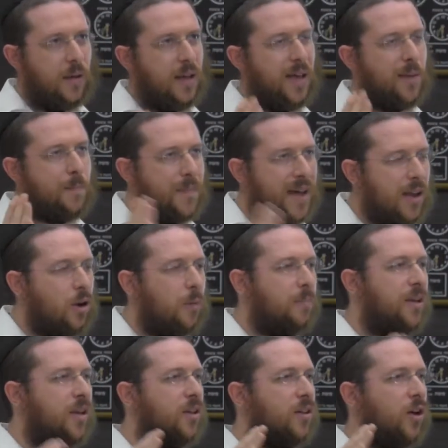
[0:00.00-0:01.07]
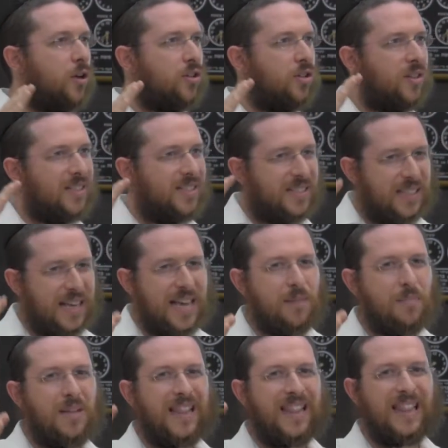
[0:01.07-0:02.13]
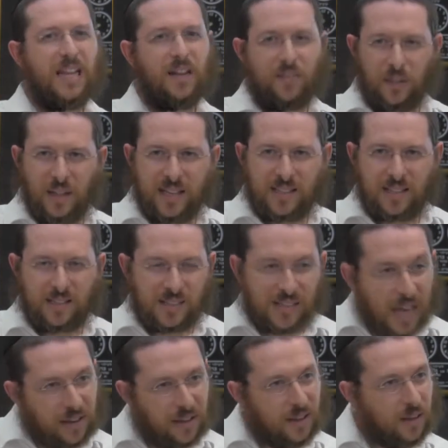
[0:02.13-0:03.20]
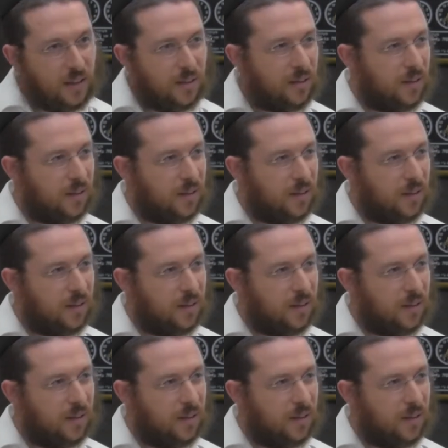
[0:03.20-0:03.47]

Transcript: It may not be to the same level as a tzaddik.